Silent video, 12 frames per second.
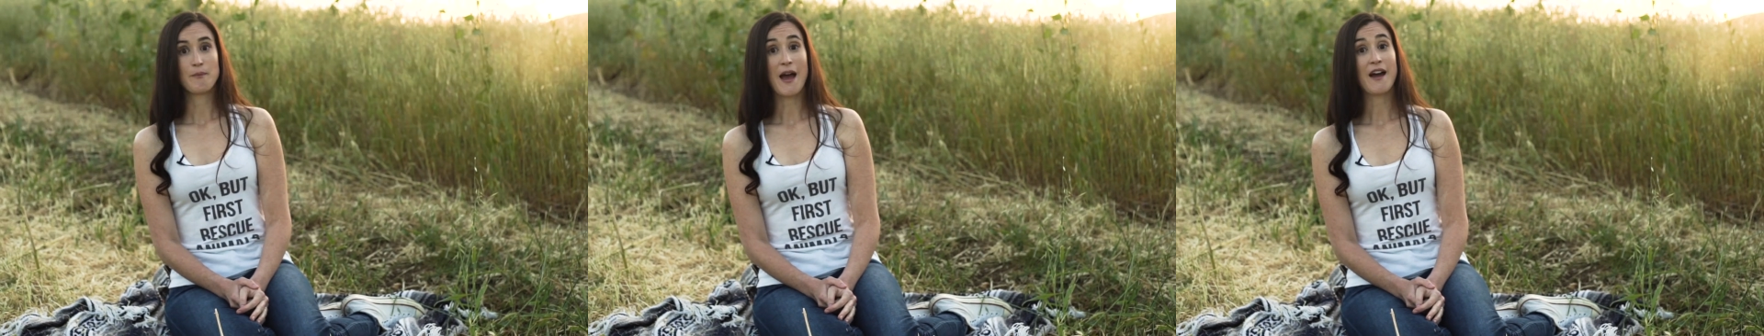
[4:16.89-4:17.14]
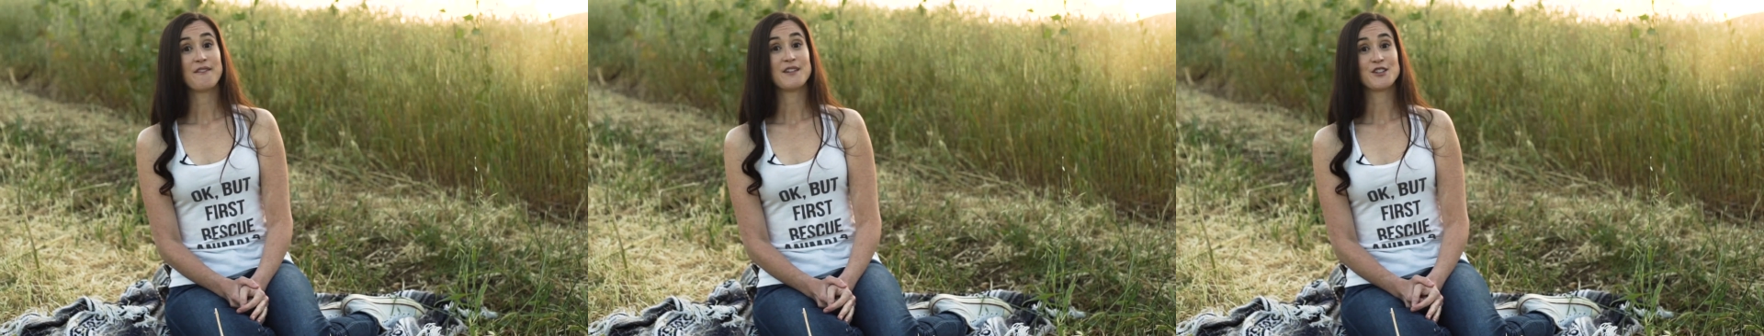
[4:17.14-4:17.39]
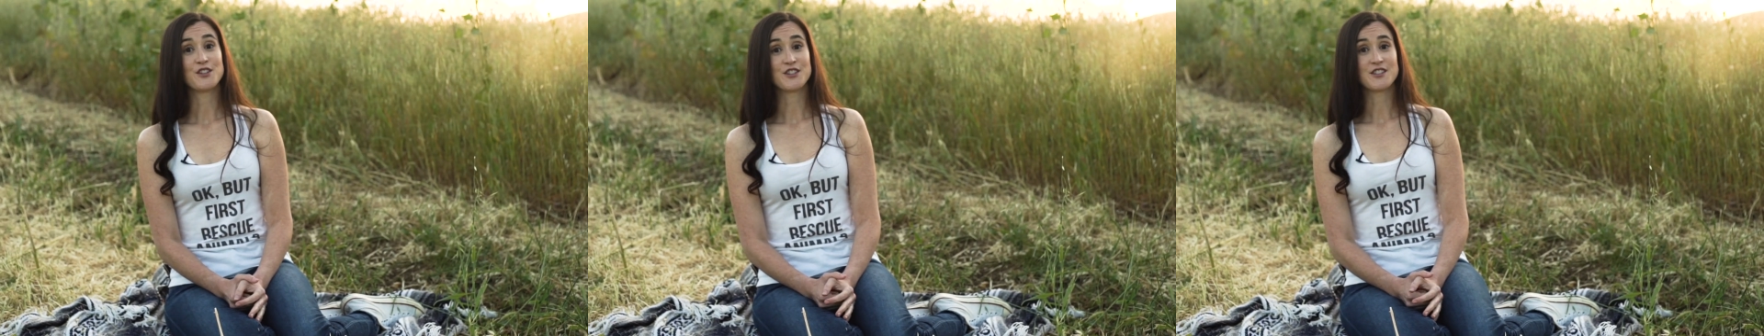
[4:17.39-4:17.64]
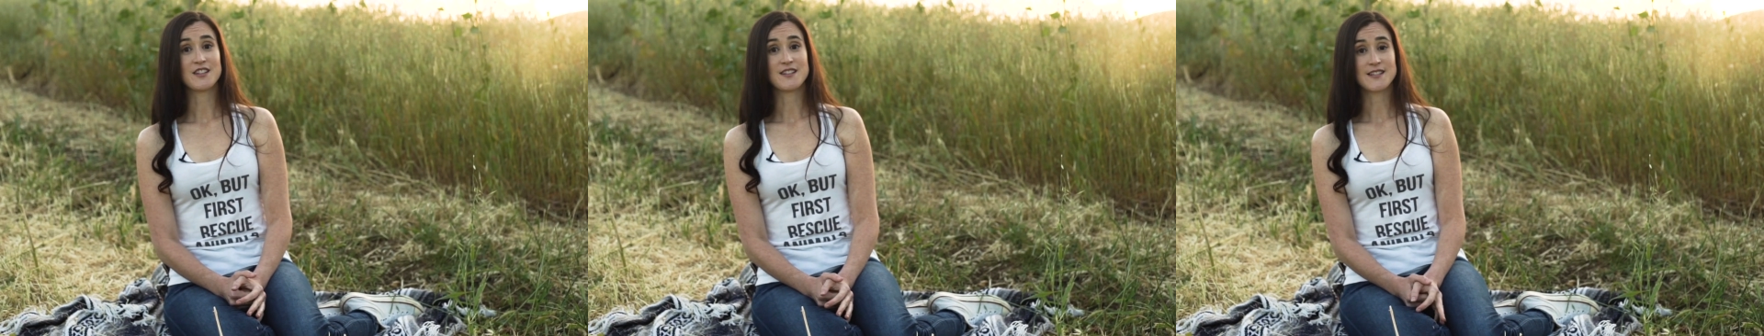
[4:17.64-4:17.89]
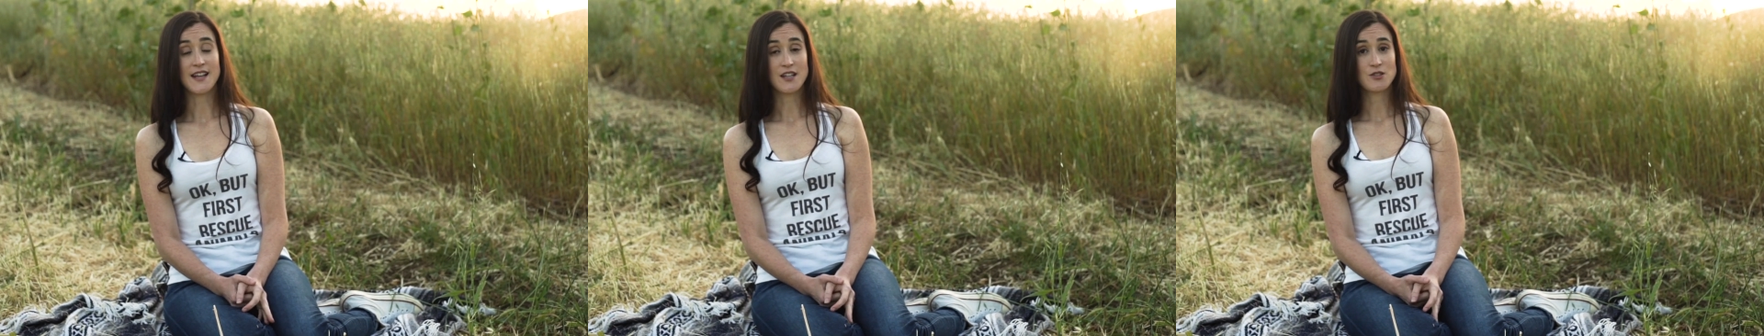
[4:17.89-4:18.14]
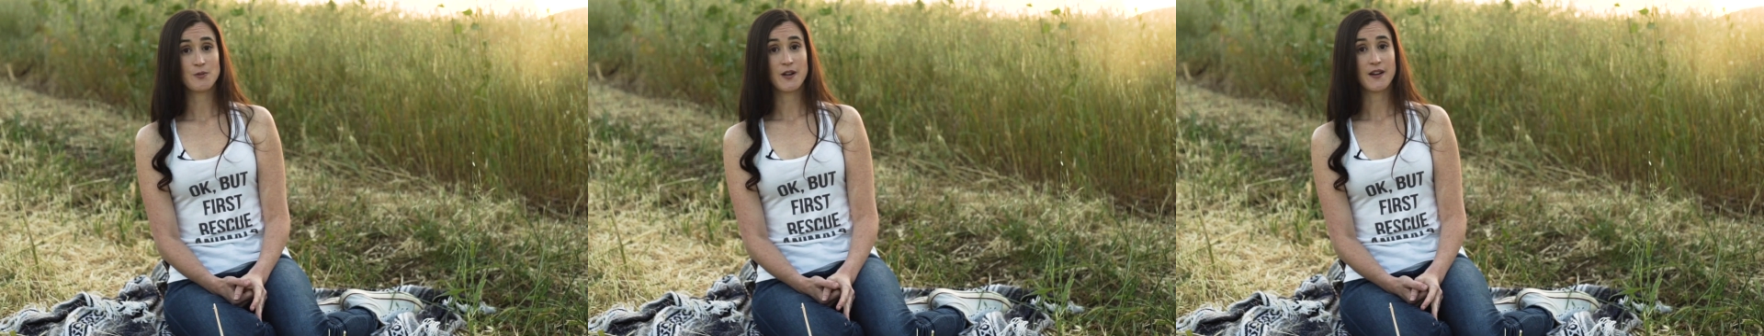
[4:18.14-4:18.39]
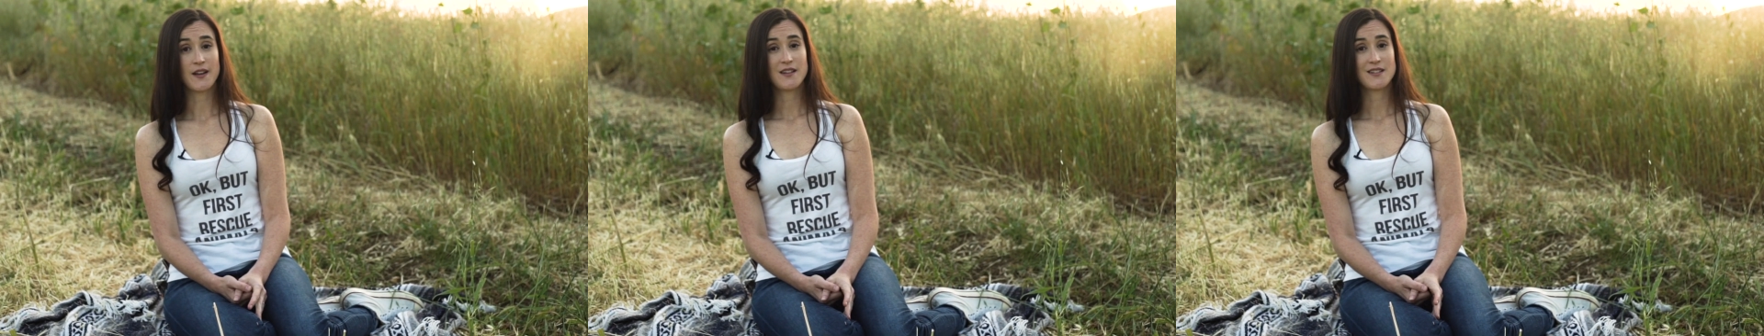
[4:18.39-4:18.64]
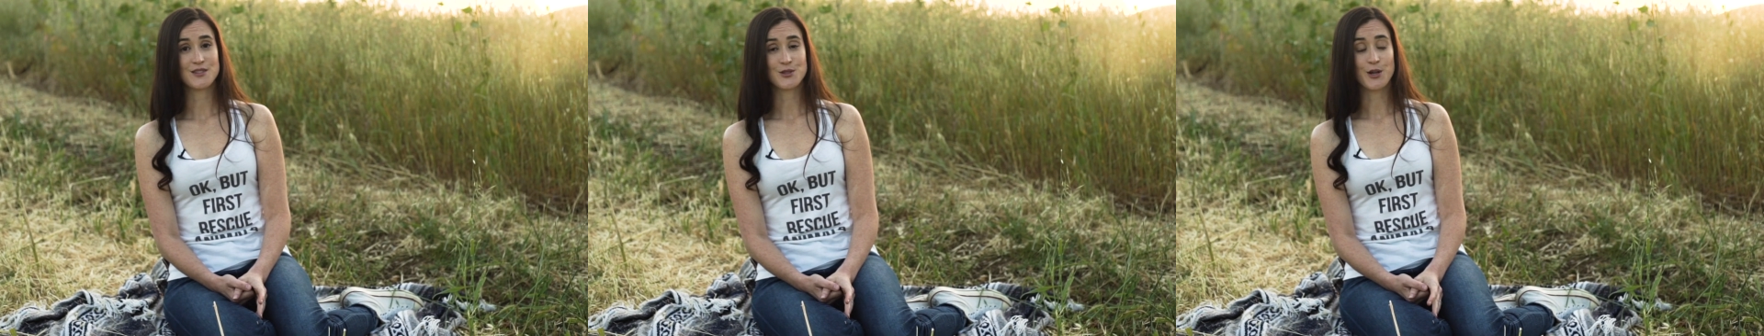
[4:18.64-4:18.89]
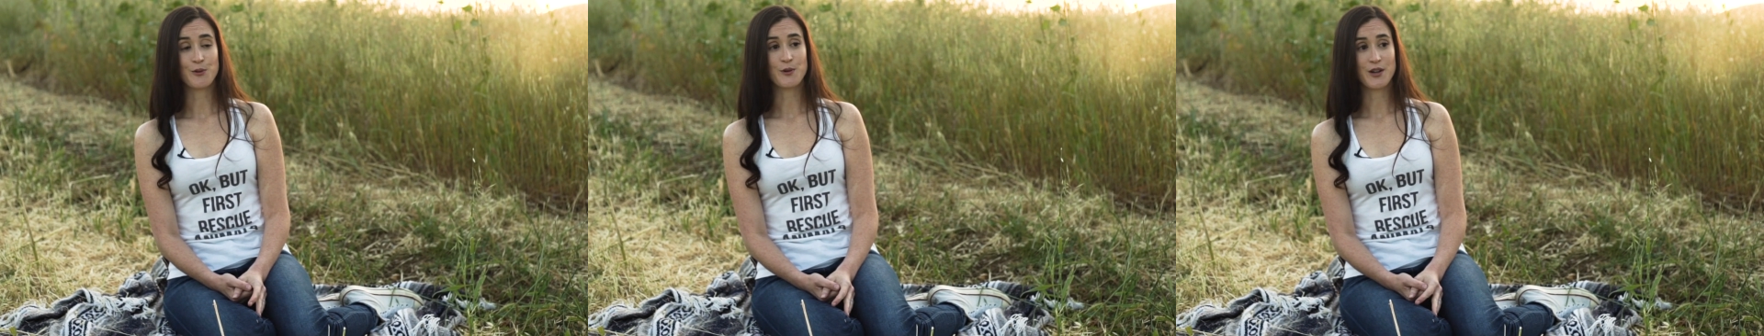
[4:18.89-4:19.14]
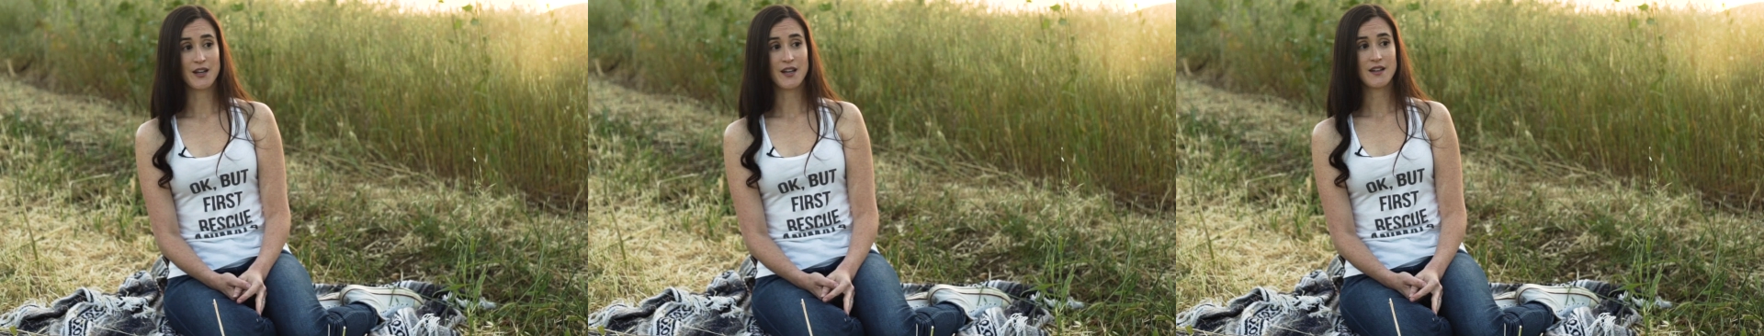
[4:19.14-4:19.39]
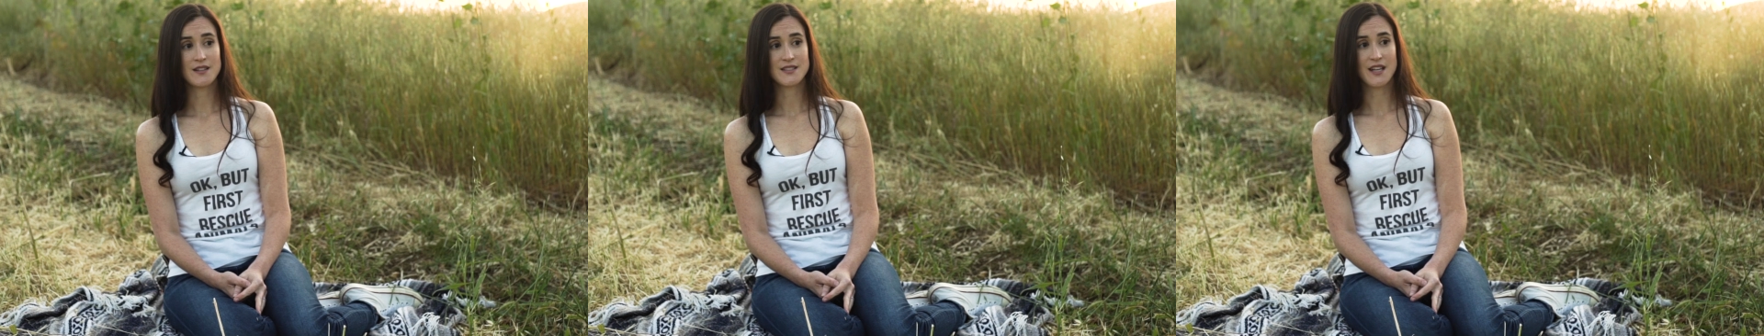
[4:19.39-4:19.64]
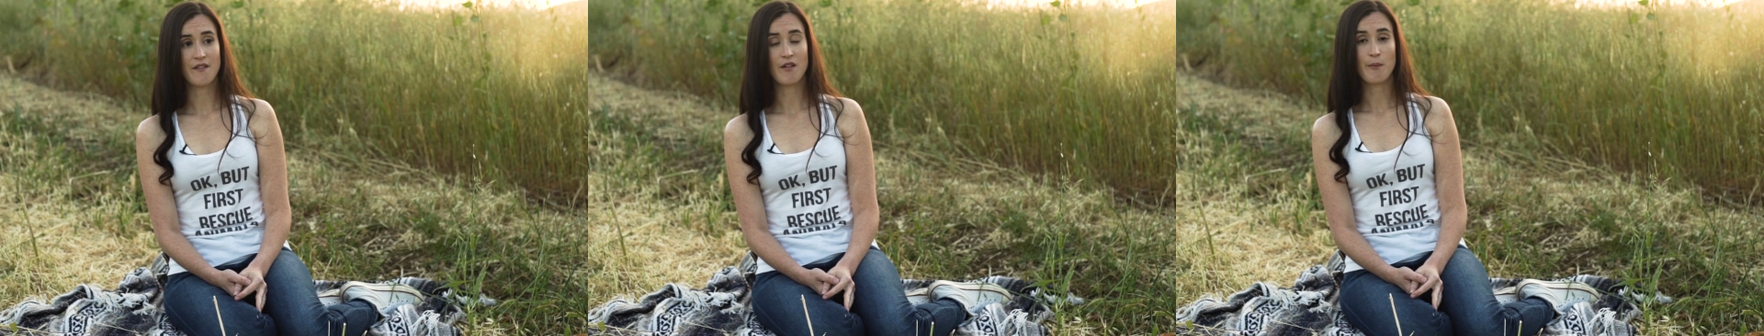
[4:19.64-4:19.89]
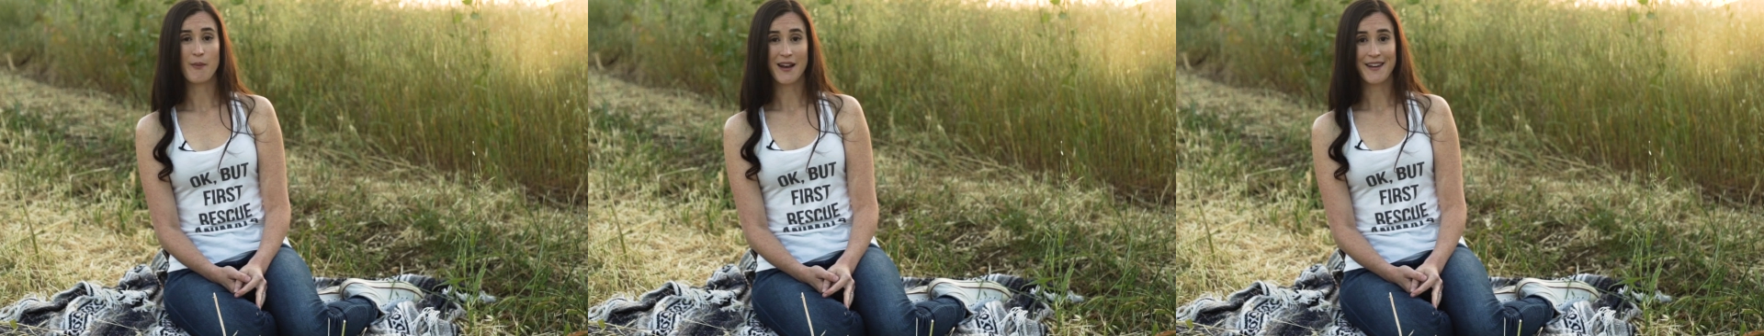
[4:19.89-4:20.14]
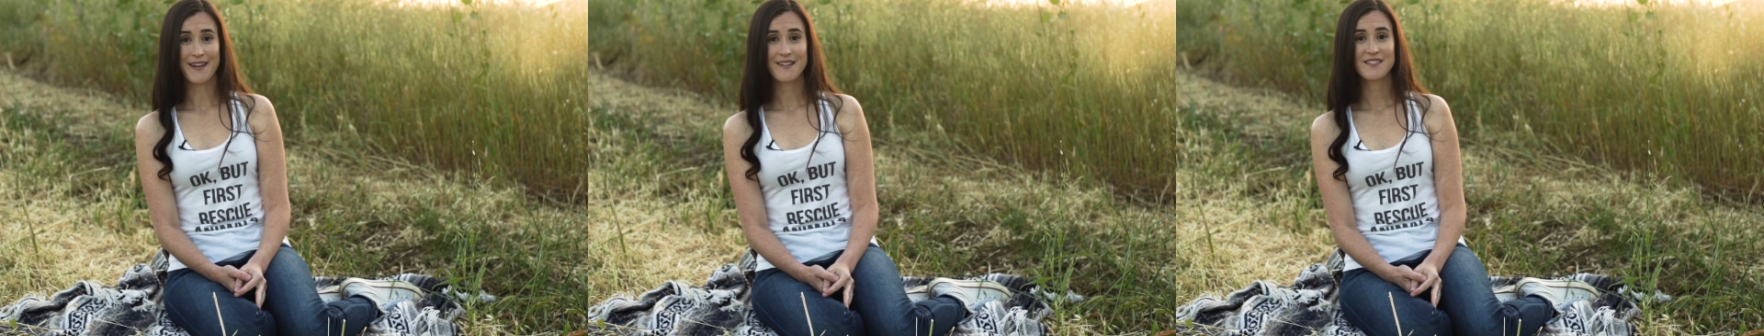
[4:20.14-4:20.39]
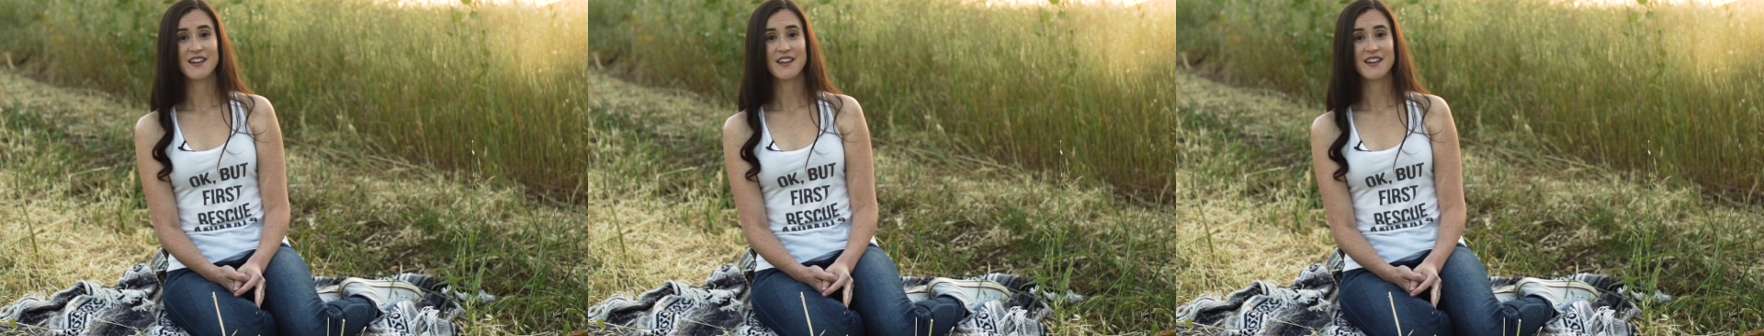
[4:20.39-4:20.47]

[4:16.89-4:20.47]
Matt returned to the sanctuary to start working to save up money,